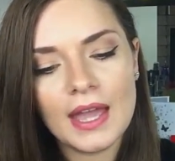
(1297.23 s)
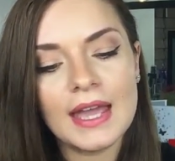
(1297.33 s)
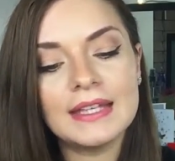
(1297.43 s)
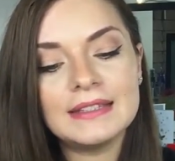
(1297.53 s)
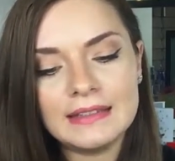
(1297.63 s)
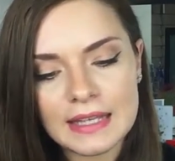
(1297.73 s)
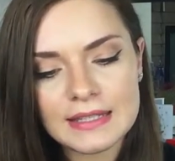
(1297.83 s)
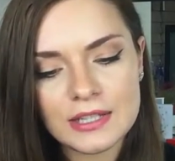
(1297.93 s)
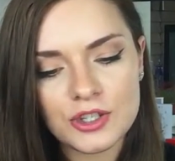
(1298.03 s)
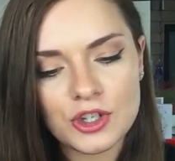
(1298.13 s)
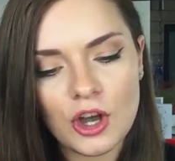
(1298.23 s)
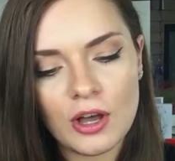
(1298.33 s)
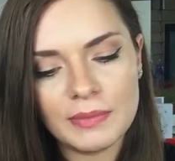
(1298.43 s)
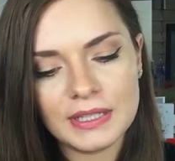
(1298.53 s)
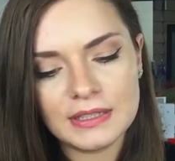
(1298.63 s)
And this is
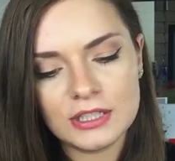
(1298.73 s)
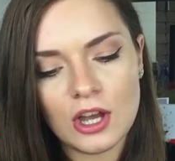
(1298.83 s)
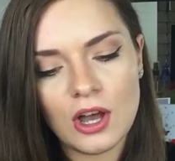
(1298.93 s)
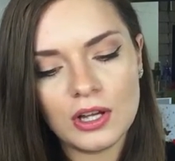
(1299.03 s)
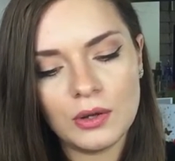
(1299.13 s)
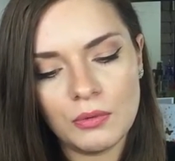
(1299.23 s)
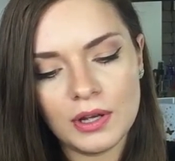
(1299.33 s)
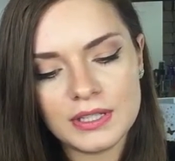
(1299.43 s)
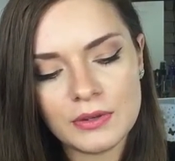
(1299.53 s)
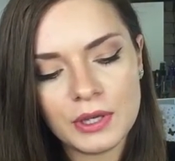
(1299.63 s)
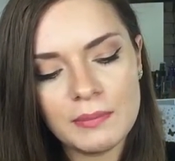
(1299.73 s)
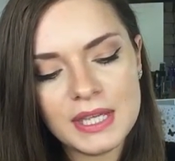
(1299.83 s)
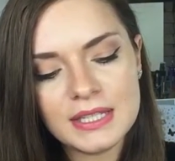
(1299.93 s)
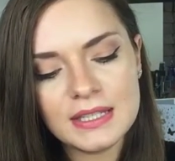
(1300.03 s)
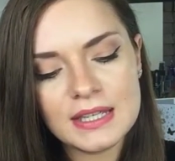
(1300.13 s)
Charming, the darker one. So
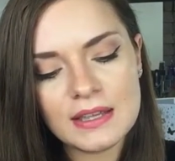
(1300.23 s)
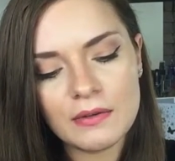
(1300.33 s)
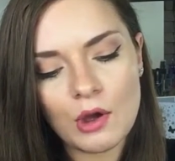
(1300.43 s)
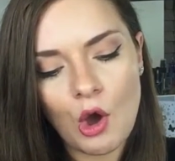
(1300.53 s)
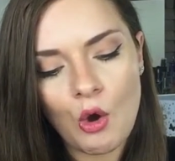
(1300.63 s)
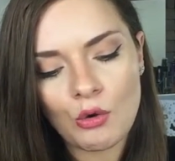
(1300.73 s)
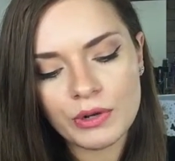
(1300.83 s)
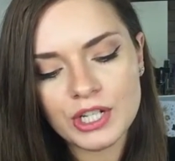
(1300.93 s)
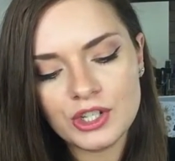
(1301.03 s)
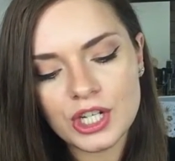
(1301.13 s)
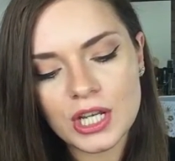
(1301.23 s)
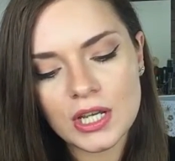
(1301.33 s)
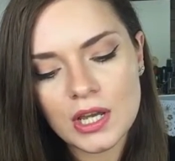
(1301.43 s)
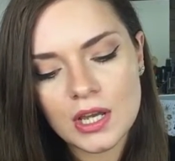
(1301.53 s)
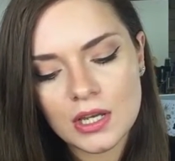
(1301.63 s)
Committed is an
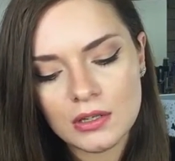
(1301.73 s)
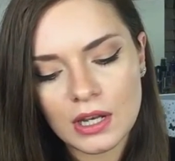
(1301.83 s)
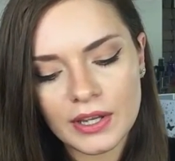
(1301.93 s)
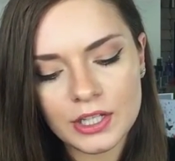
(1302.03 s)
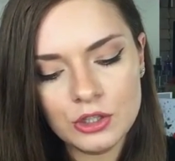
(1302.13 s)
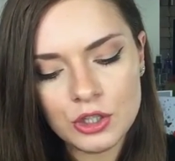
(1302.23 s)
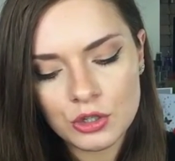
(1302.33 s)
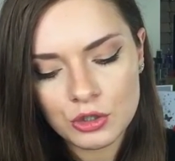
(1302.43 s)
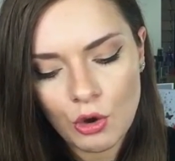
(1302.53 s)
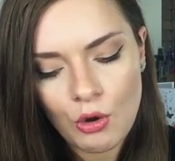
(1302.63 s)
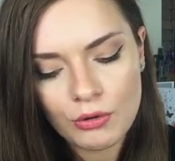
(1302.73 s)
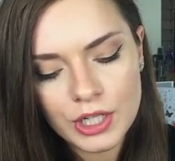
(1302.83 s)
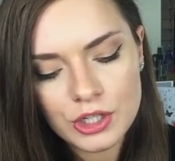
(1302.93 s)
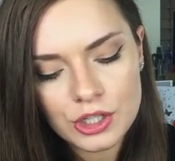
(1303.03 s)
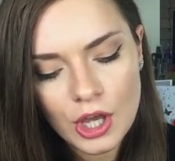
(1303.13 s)
orangey, like nude
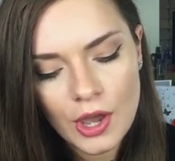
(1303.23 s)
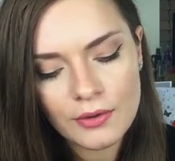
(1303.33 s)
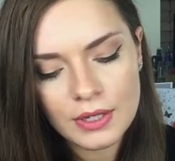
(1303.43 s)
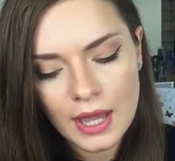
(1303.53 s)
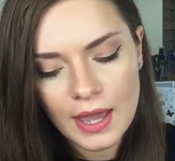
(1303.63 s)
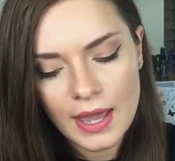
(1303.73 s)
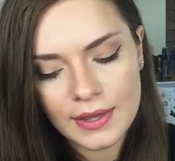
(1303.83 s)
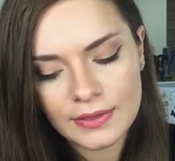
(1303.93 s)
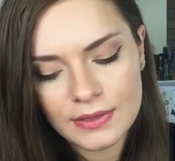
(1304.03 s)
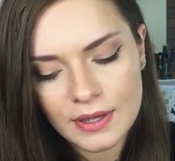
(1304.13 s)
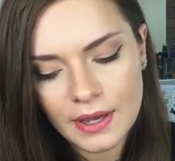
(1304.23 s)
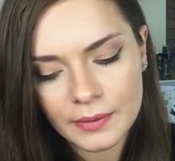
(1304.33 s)
orange tone, and